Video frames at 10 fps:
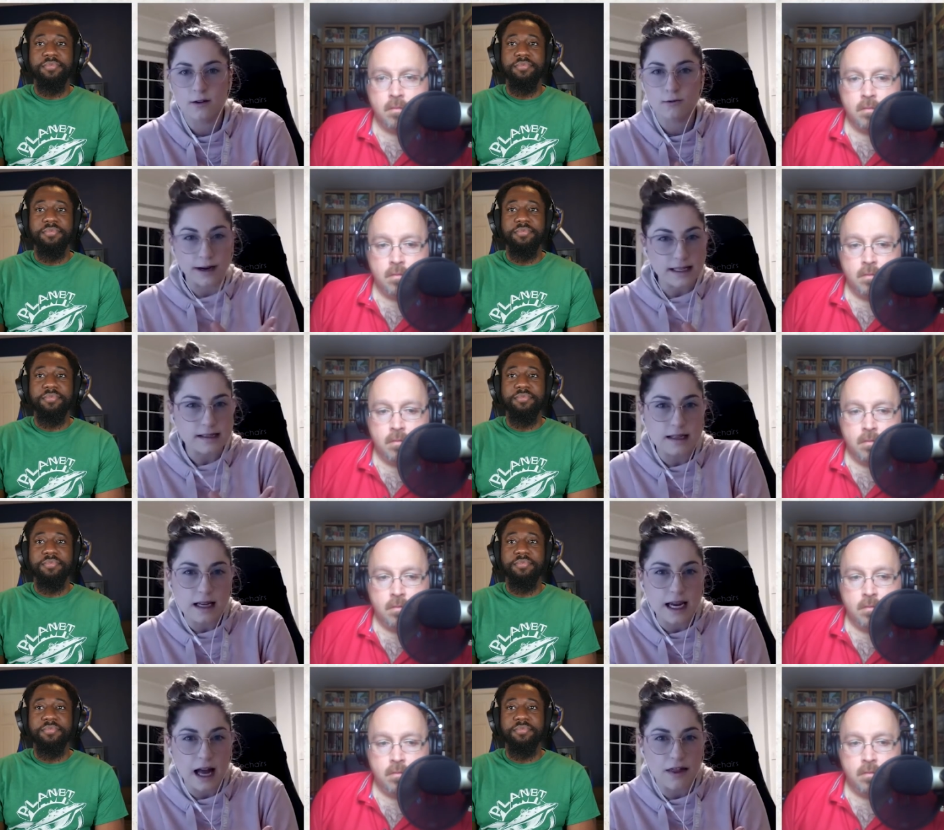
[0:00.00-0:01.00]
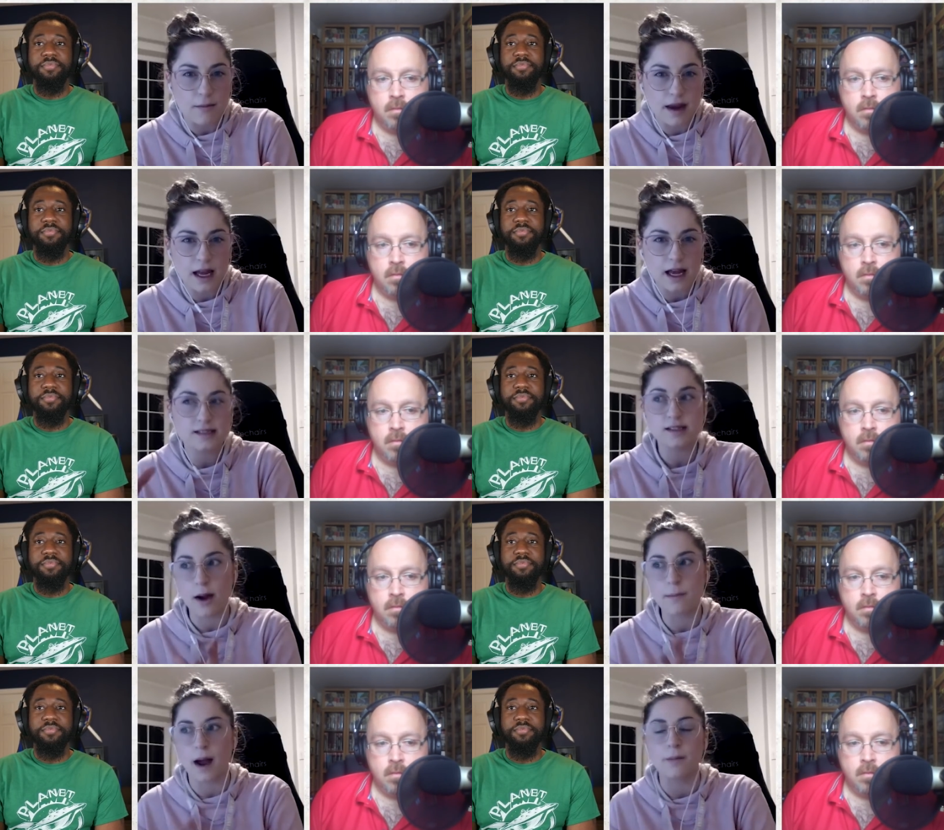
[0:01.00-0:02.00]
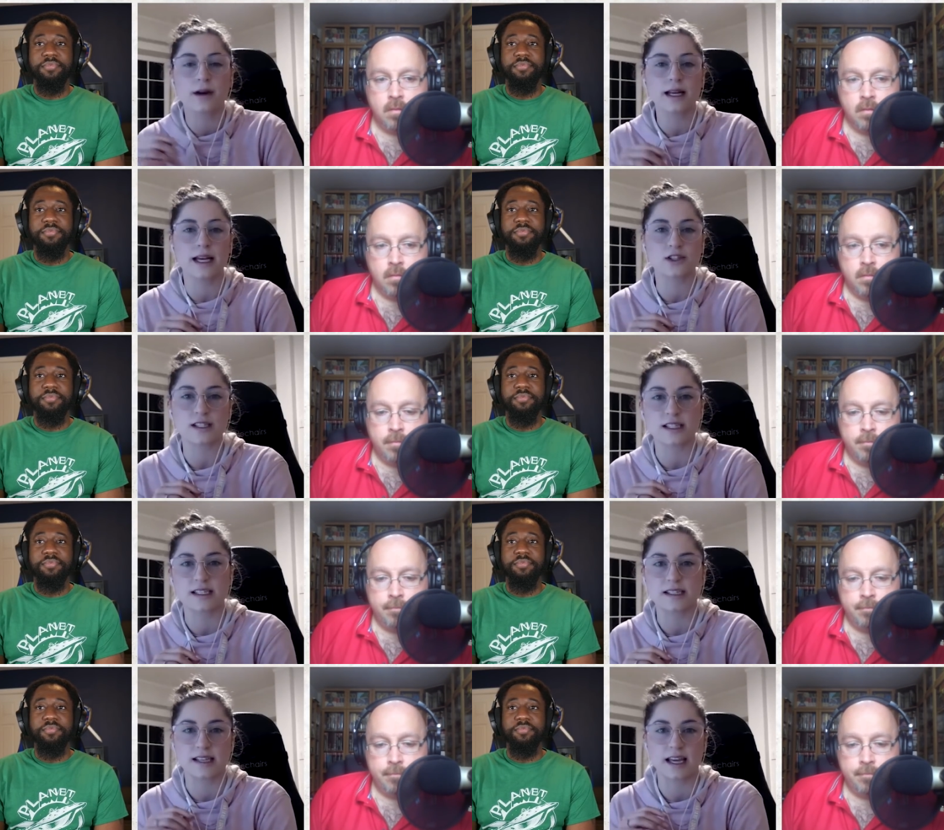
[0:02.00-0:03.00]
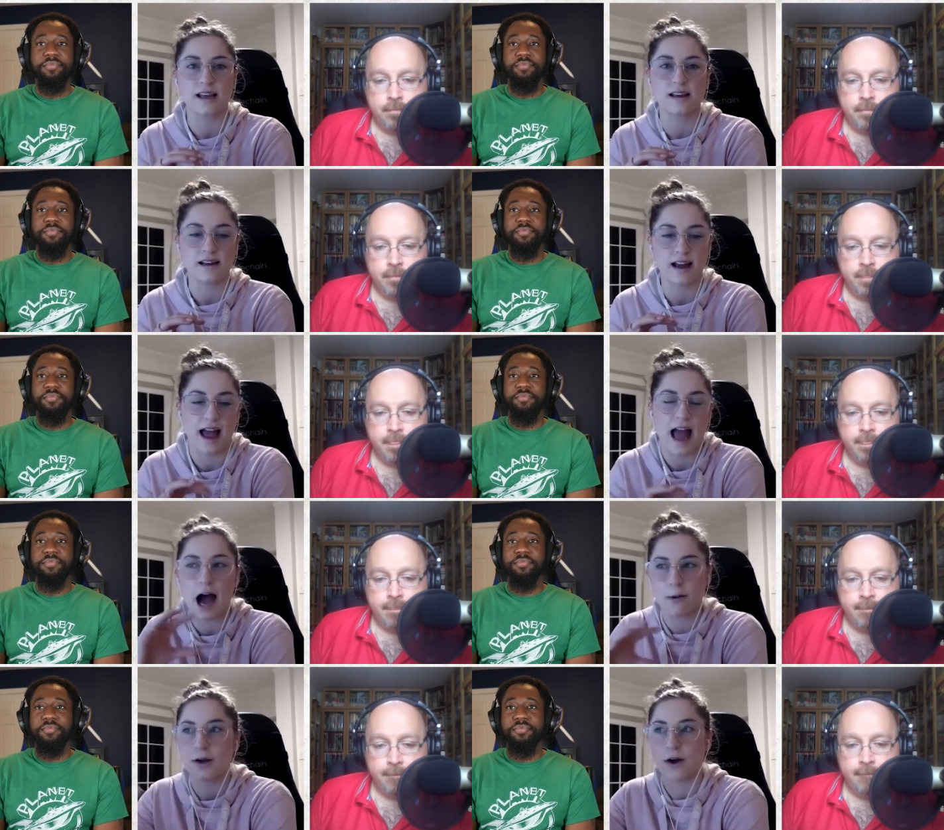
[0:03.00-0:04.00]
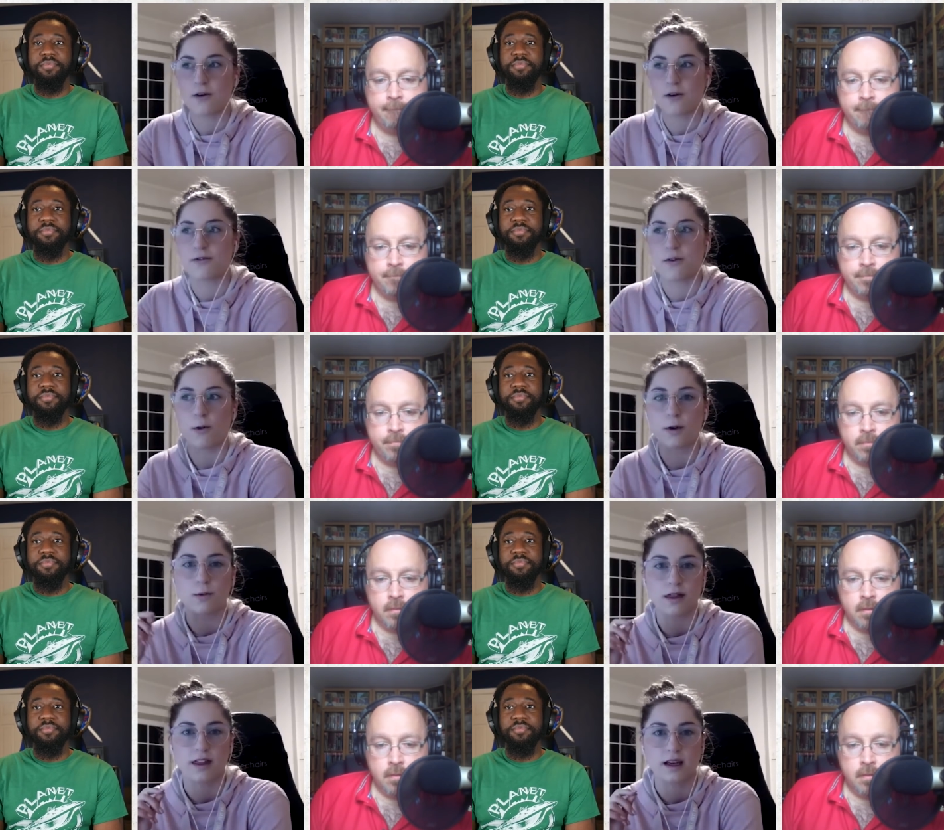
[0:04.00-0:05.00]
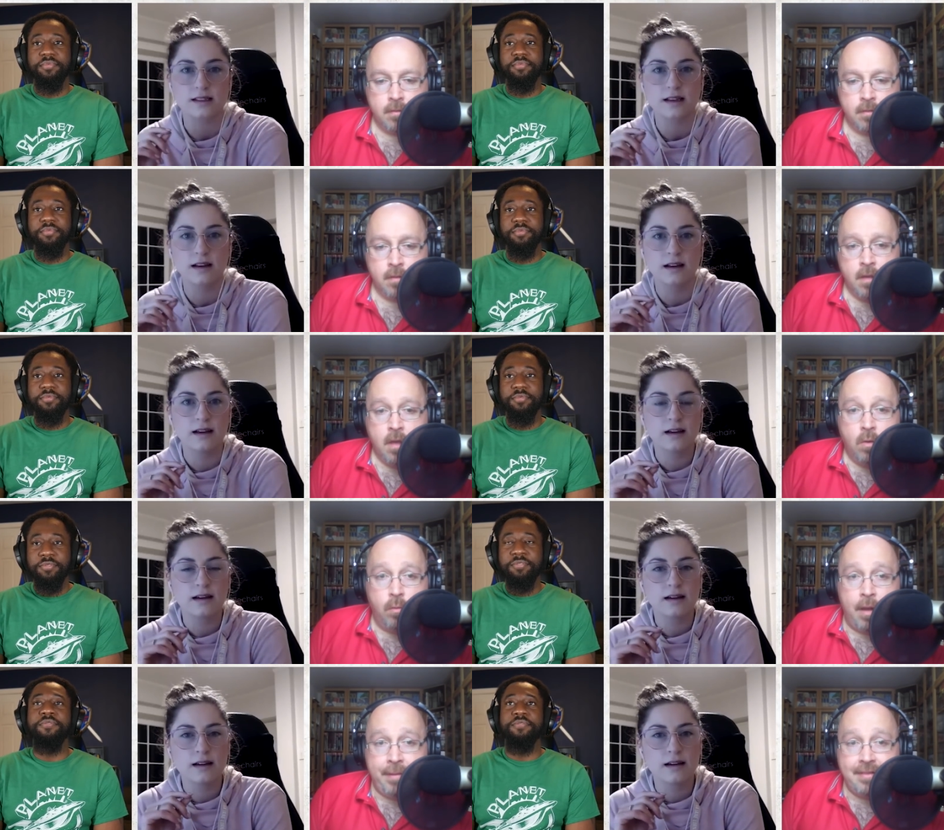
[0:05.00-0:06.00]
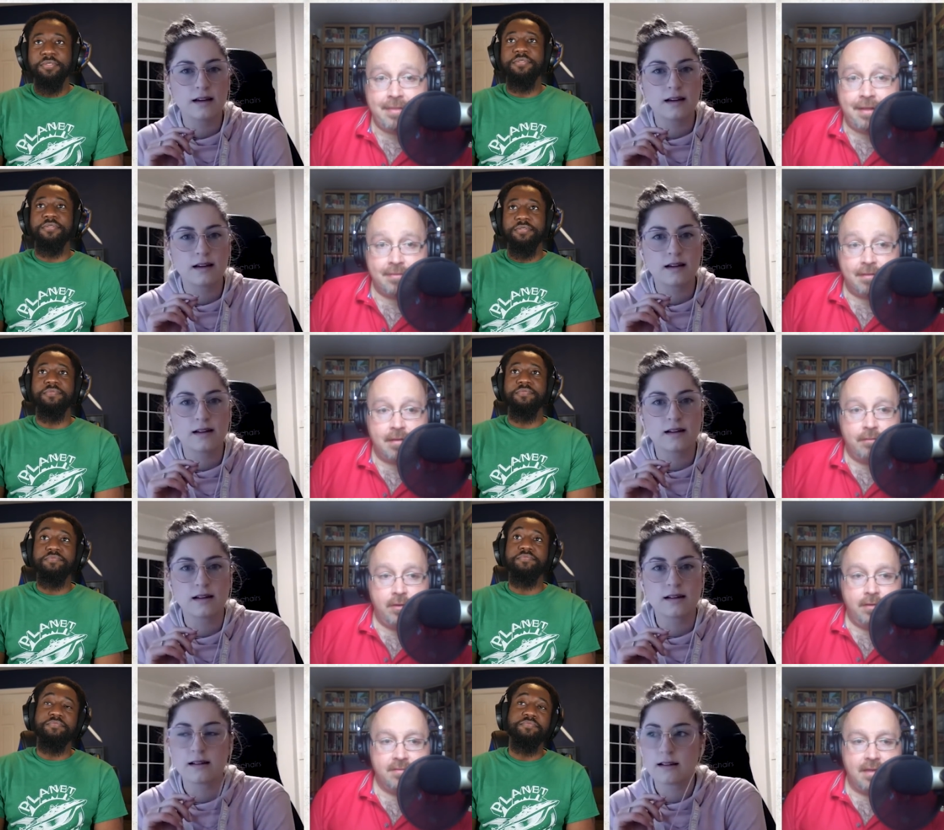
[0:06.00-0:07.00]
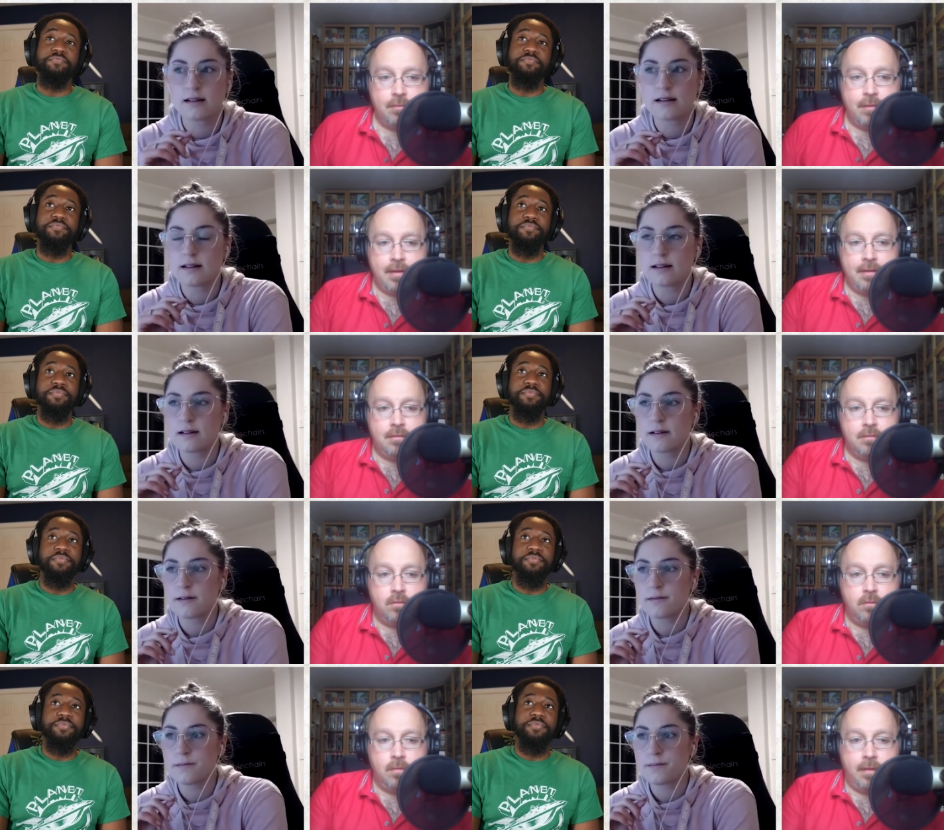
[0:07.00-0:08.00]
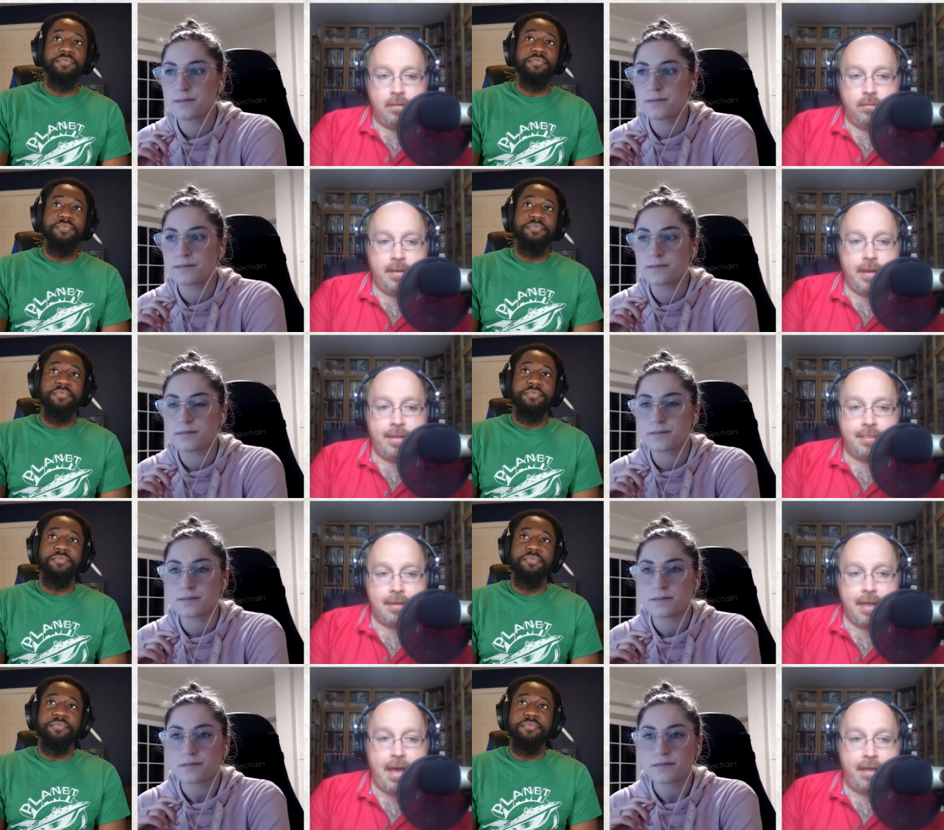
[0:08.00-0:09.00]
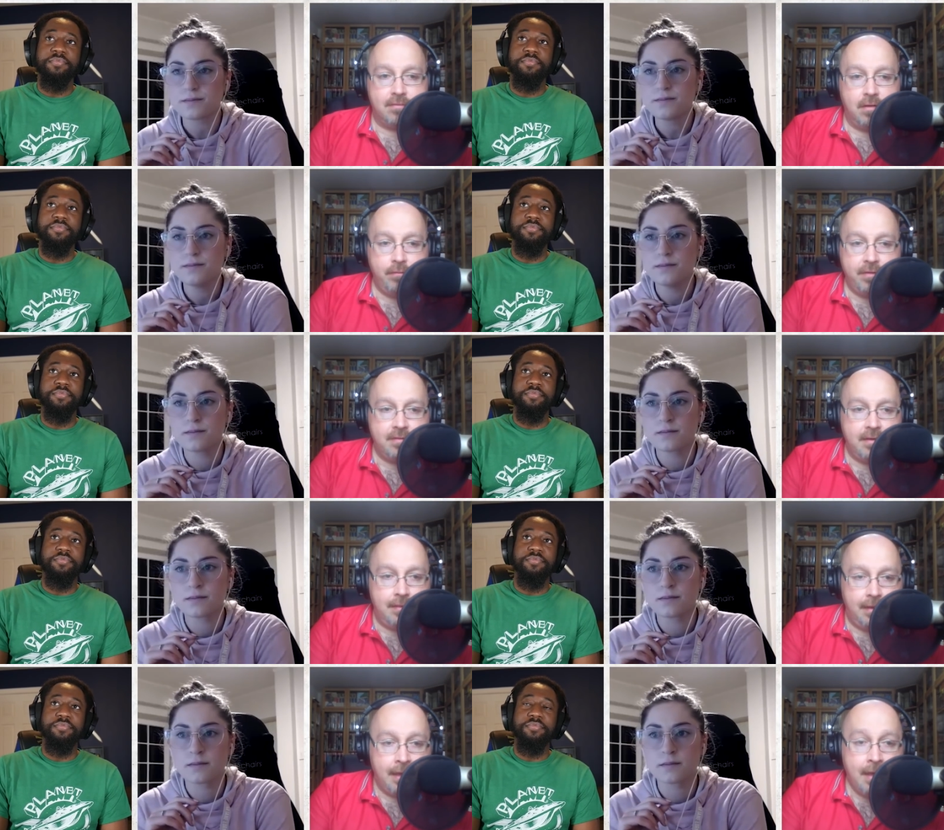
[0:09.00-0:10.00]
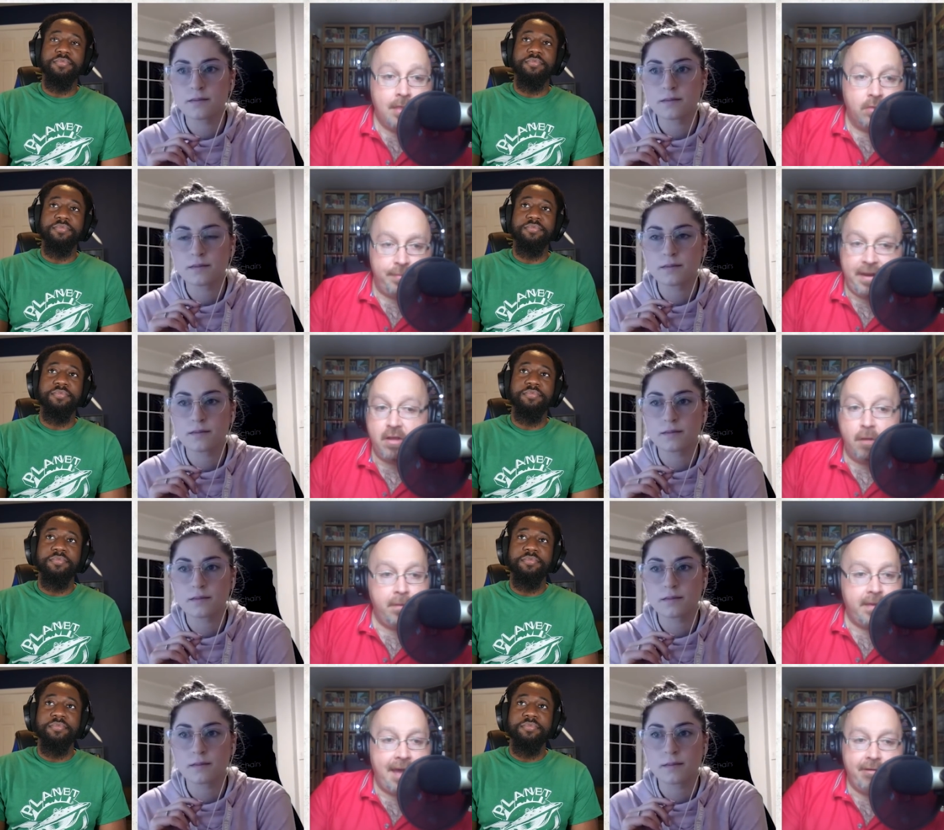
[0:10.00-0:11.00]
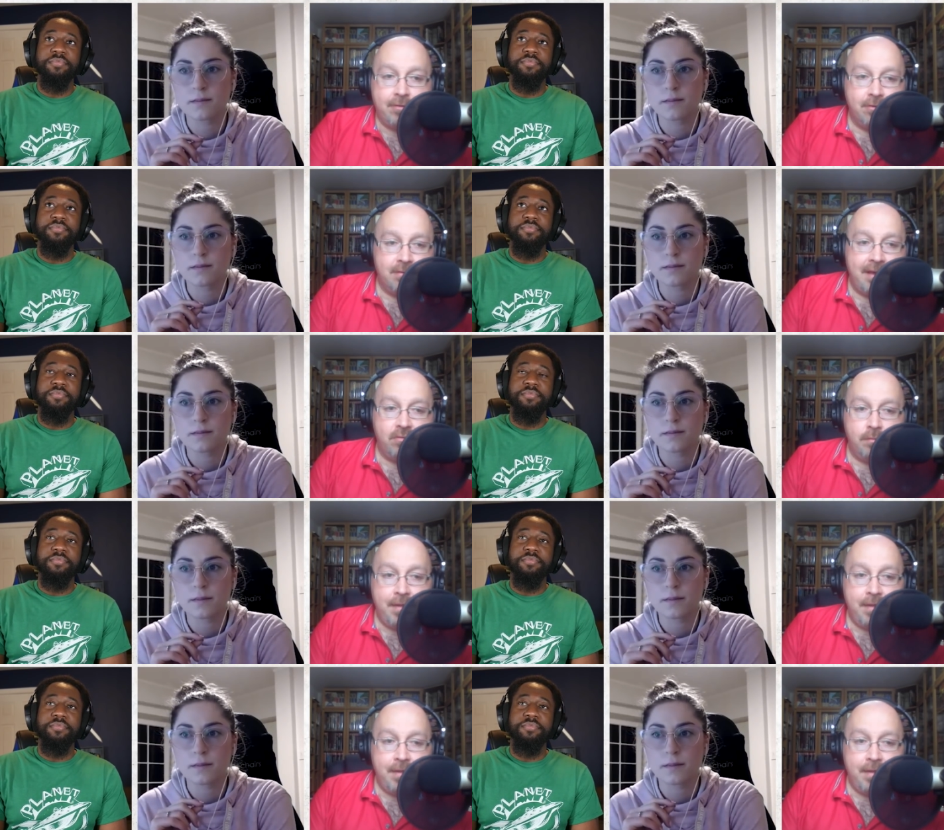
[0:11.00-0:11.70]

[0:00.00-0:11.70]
Speaker 1: recently in other media, so I'm, I'm really interested to see how we go forward with this.
Speaker 2: I mean that that's kind of a nice segue into like looking at the cast, and obviously like there have been a couple of characters announced. We